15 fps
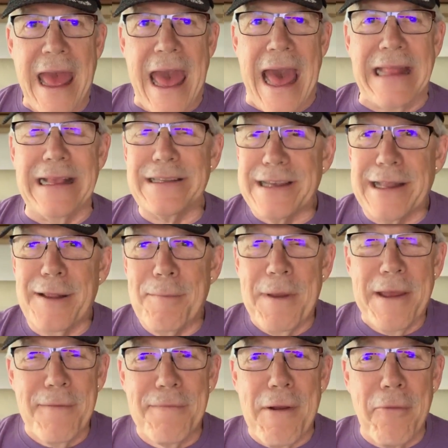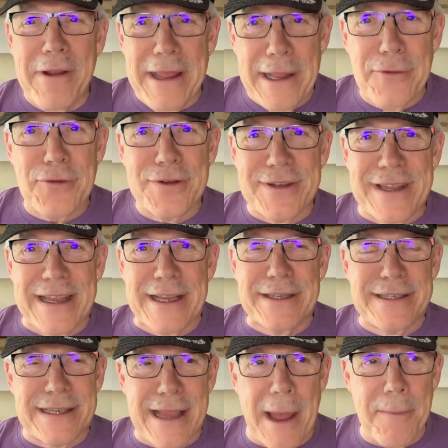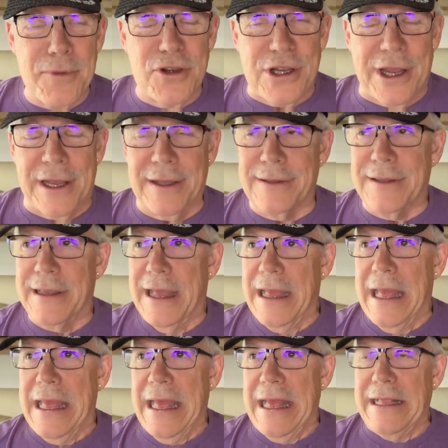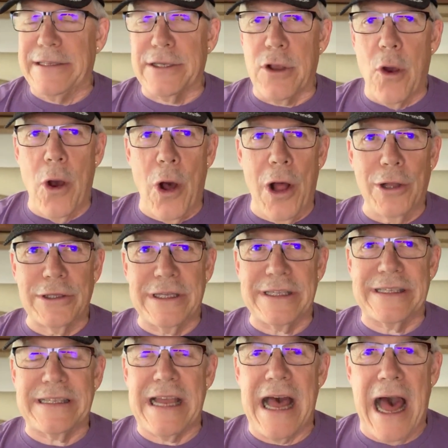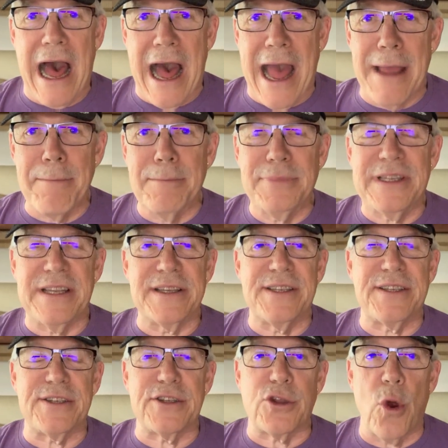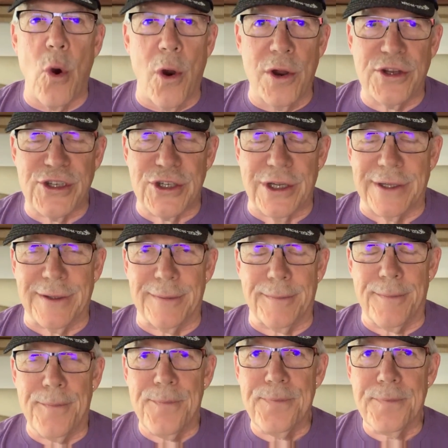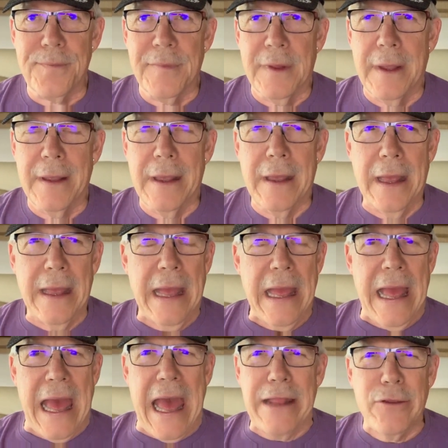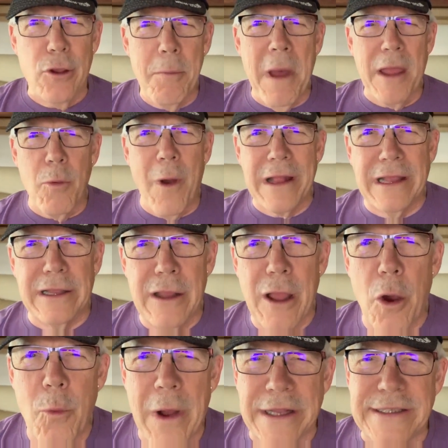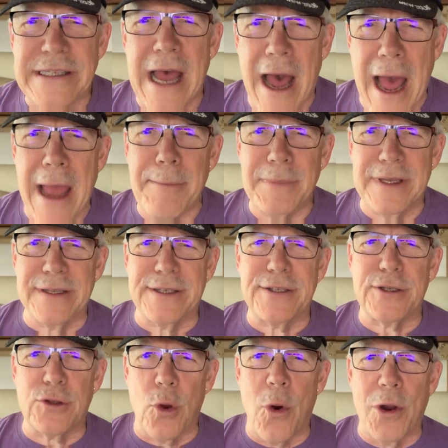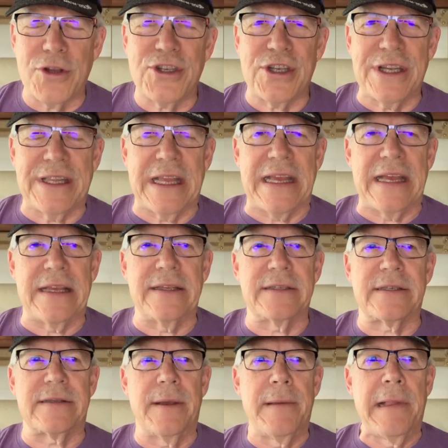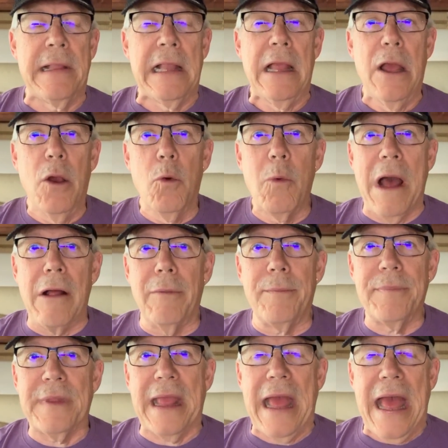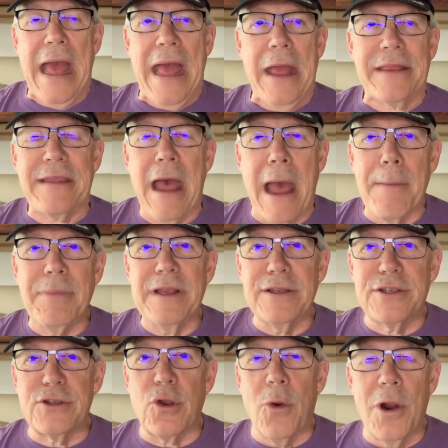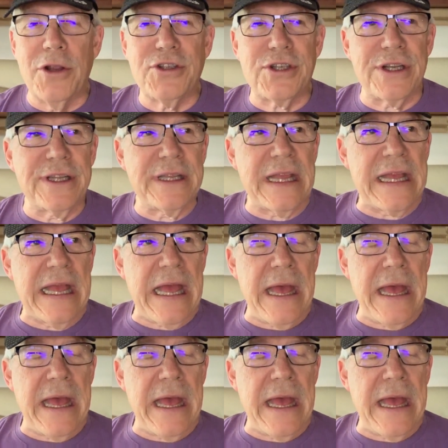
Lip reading: And it's going to be a very interesting subject. It's called time distortion. And you might want to know what time distortion is. Well, time distortion